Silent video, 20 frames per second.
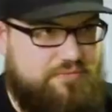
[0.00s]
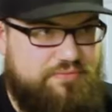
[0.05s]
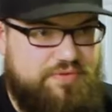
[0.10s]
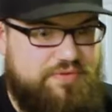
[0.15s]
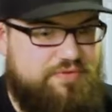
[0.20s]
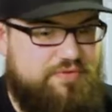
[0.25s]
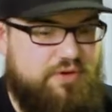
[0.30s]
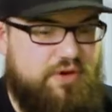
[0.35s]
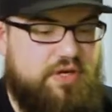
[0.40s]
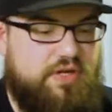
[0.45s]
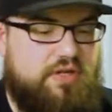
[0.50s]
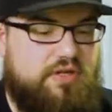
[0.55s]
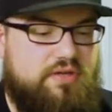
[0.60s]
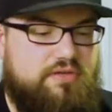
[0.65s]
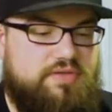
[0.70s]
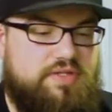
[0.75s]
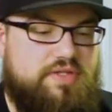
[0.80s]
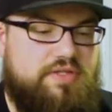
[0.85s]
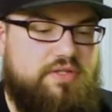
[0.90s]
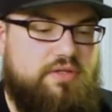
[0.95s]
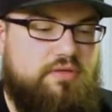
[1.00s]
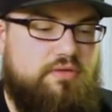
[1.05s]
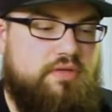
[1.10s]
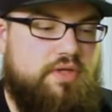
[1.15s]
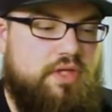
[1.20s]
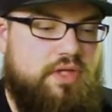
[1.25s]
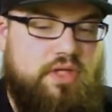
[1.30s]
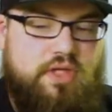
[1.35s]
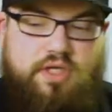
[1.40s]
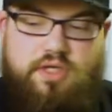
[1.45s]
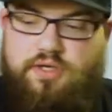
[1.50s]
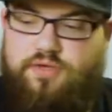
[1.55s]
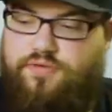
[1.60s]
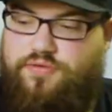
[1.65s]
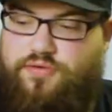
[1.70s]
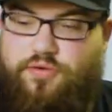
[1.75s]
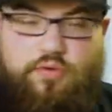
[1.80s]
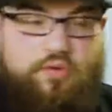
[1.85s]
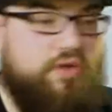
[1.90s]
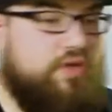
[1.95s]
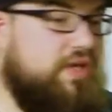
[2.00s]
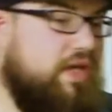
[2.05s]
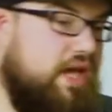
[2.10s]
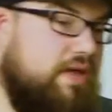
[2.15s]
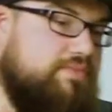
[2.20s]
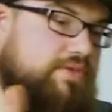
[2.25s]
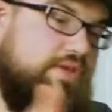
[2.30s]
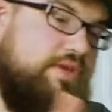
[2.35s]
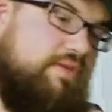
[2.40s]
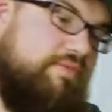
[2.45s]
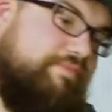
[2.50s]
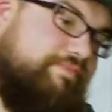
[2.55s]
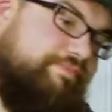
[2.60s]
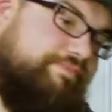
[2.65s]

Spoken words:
it was very close. So good game, sir.